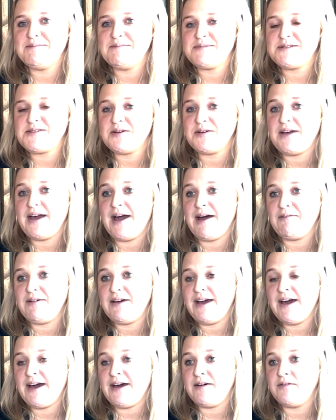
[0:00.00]
So yeah, we
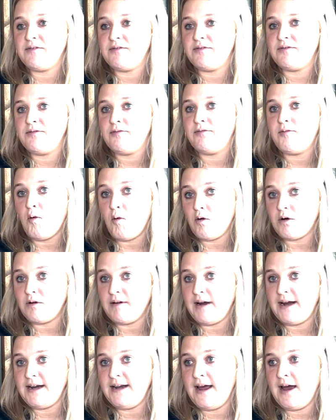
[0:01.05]
have 4
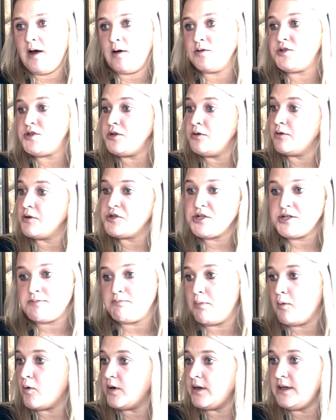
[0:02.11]
right now. 2 are just
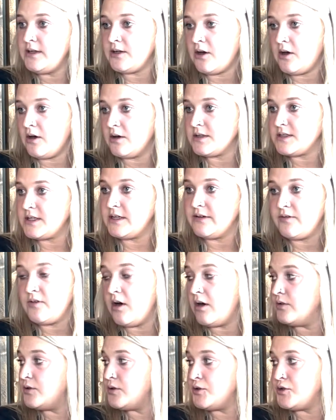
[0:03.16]
boarding dogs that have
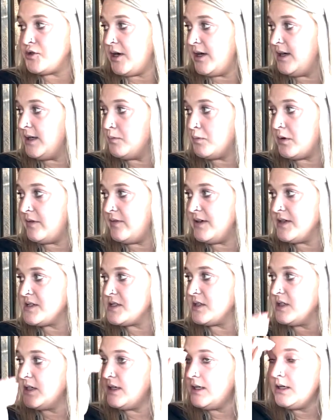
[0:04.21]
gone through training
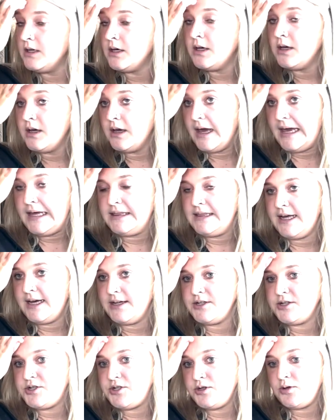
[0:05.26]
previously, and
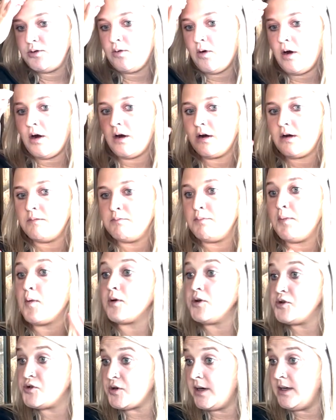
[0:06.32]
then 2 are board
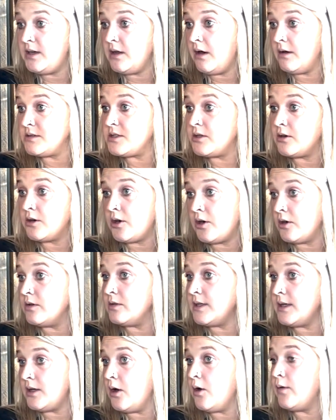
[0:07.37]
and trained dogs that are
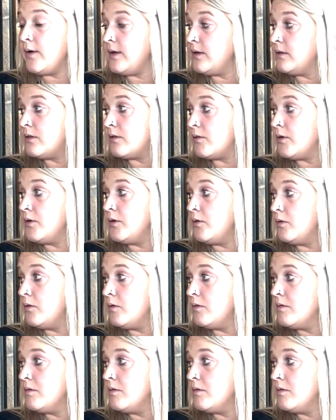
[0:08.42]
currently going through.